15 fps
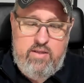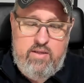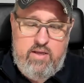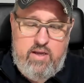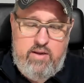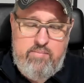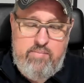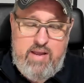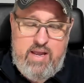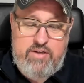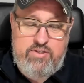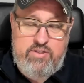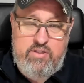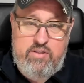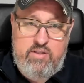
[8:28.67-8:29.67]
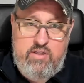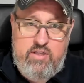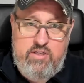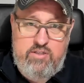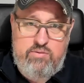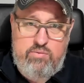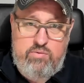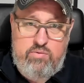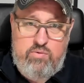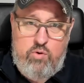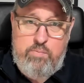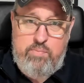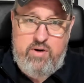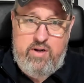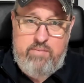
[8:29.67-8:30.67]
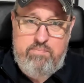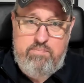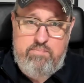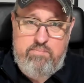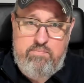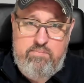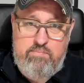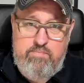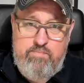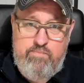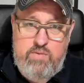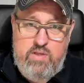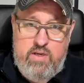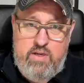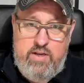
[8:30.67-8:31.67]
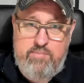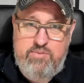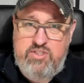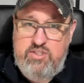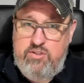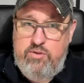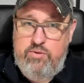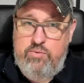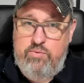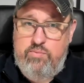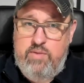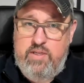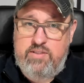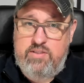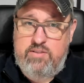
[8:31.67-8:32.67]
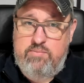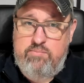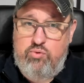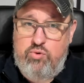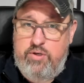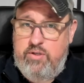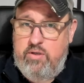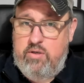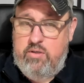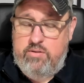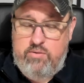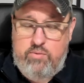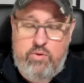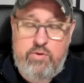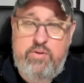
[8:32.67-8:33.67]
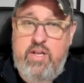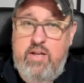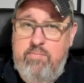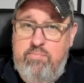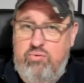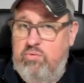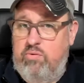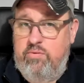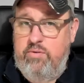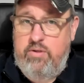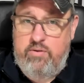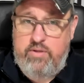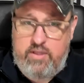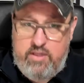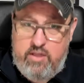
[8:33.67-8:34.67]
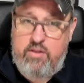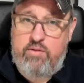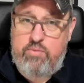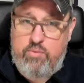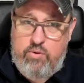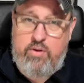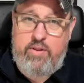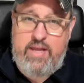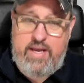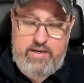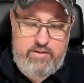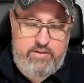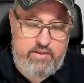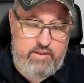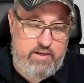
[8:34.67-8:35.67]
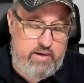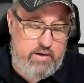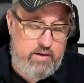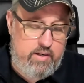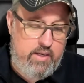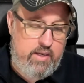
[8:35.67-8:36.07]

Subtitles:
imagine this will open up an MCU that's more adult, or Deadpool. Like they can throw all that into there.